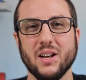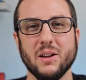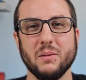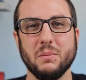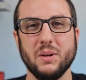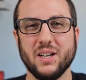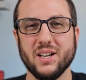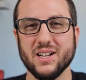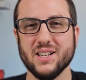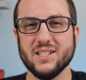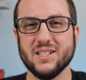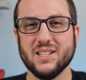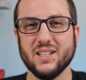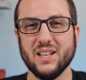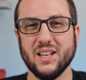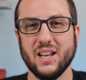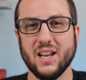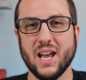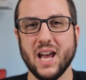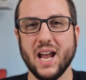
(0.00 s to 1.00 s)
Because
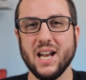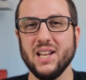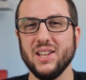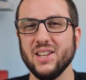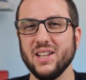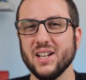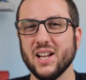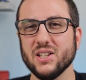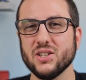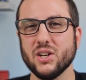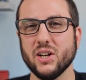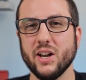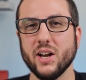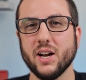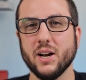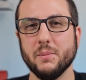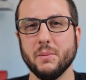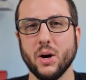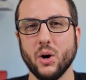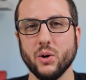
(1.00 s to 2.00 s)
anything that's gonna
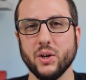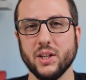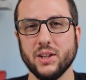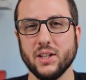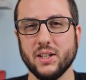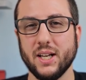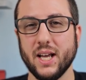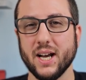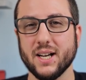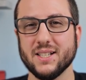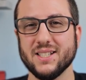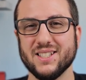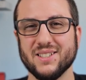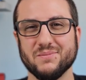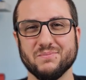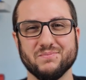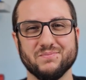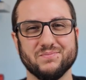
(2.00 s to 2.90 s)
come out in the next